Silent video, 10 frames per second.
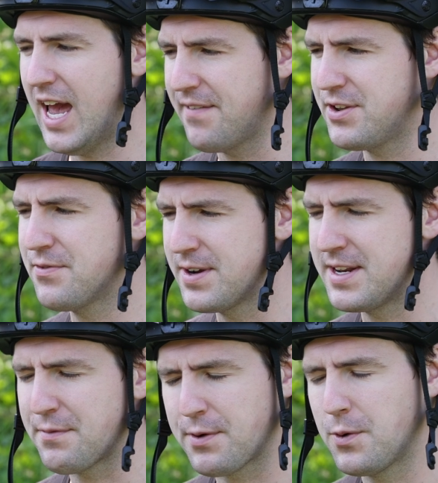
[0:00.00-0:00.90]
After you've
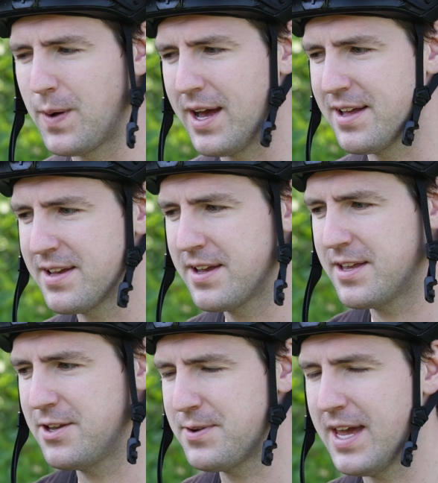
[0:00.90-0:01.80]
ridden it for a while,
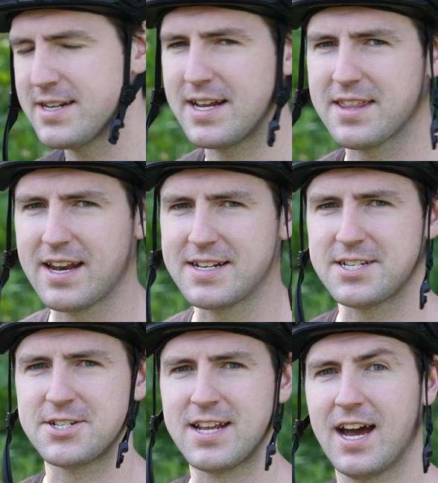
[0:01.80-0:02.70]
you can't tell that it's
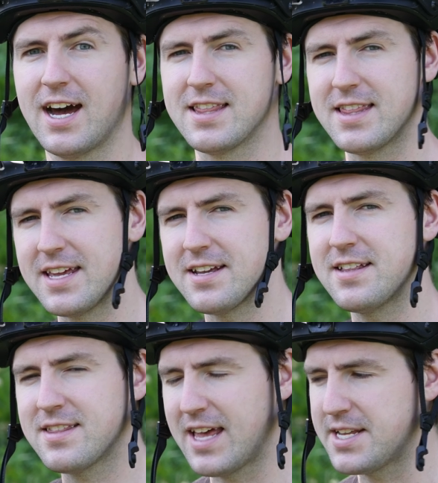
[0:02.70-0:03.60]
just a
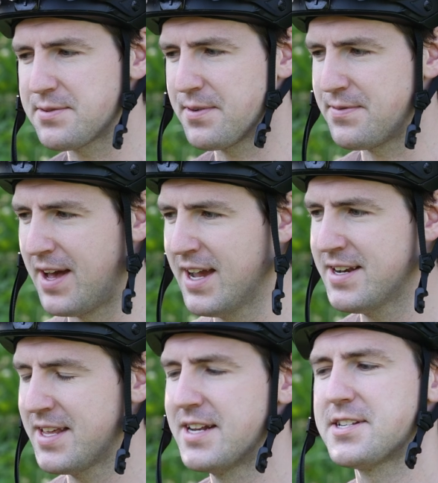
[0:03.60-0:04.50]
little less
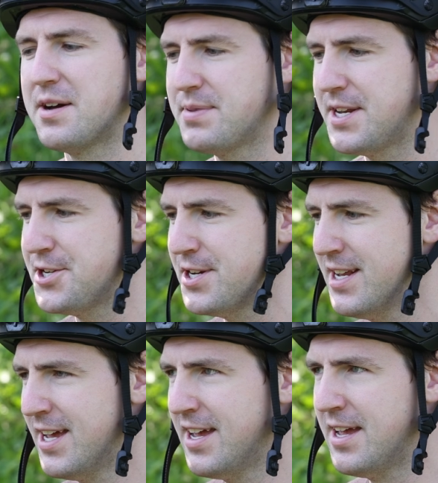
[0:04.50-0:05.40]
refined than its competition,
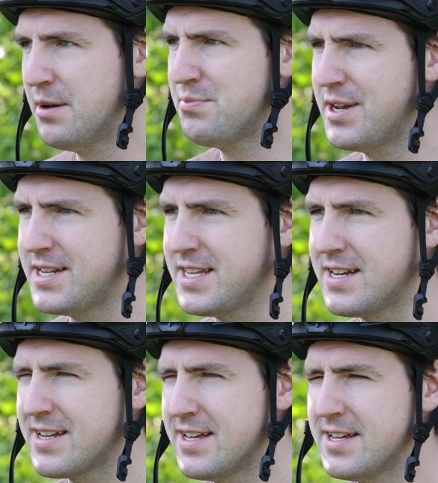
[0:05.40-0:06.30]
but is
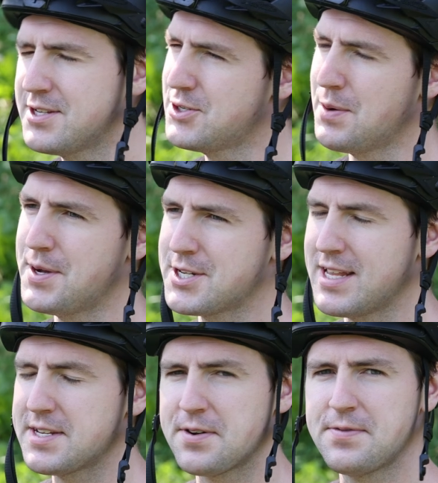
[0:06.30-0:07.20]
it so much
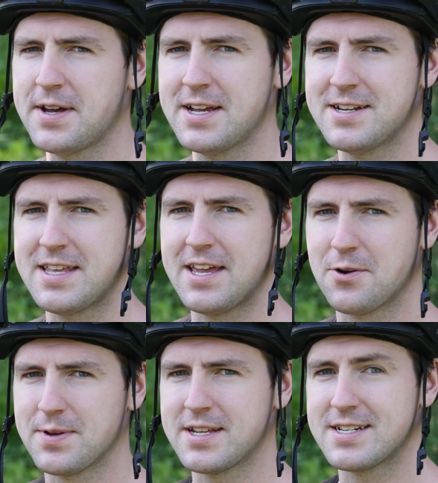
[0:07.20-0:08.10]
less refined that
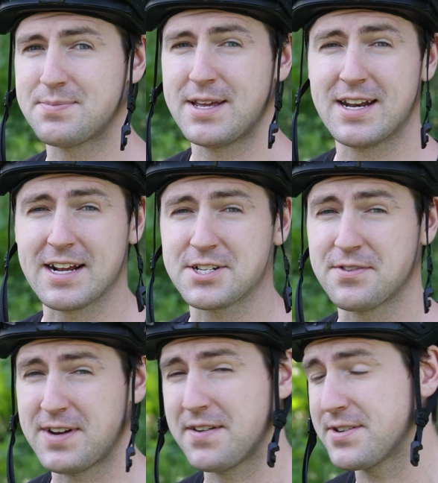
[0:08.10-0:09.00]
you're willing to spend an extra
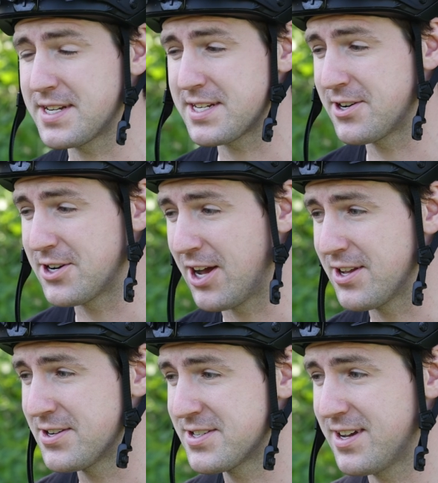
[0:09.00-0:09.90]
$500 or
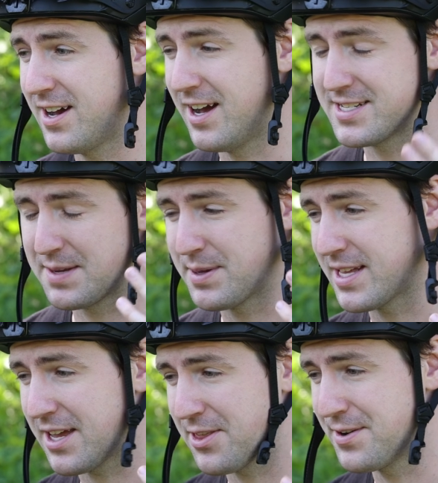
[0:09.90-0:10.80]
$600 on something
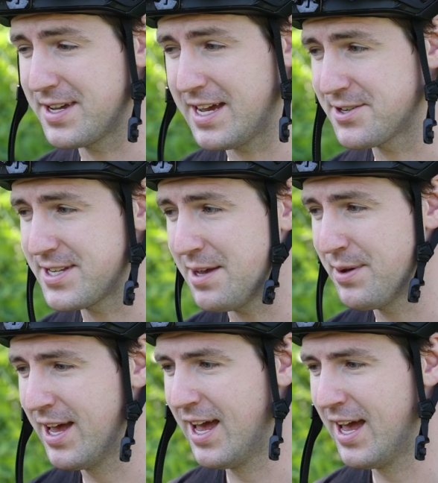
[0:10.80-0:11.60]
like a 38 or Zeb?